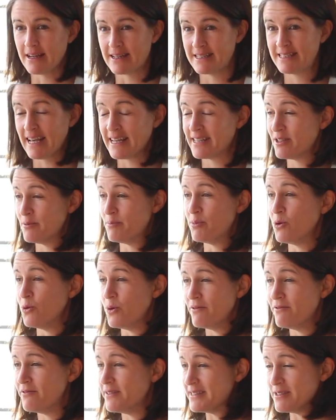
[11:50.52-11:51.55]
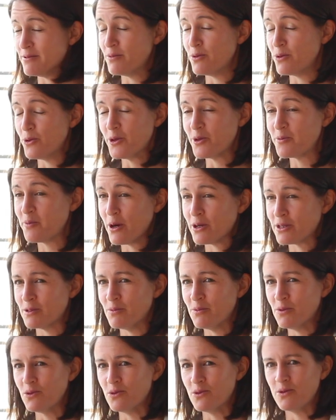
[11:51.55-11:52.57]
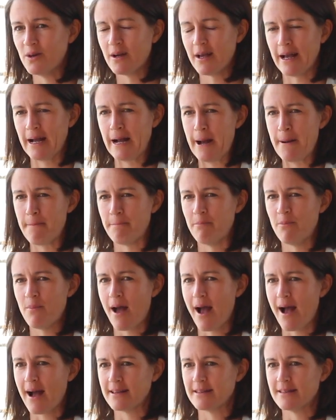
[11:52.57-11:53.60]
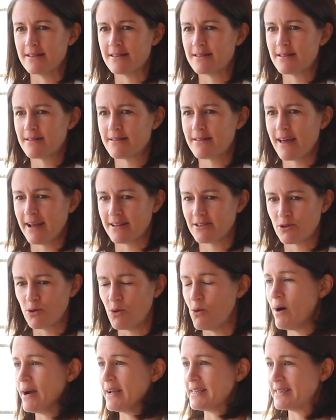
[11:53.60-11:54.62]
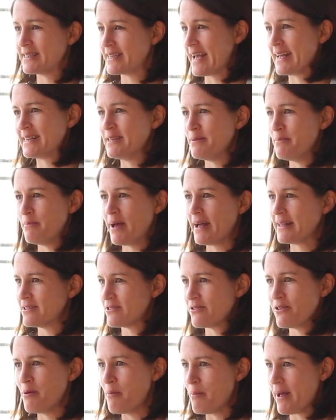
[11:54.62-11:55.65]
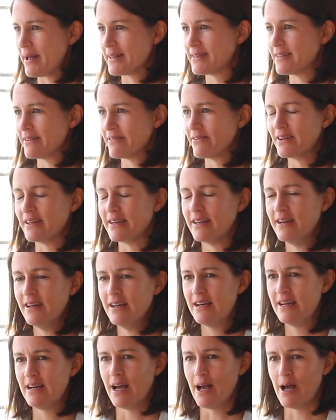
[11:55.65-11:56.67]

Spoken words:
accessible and visible as possible, and that's always getting better and better, and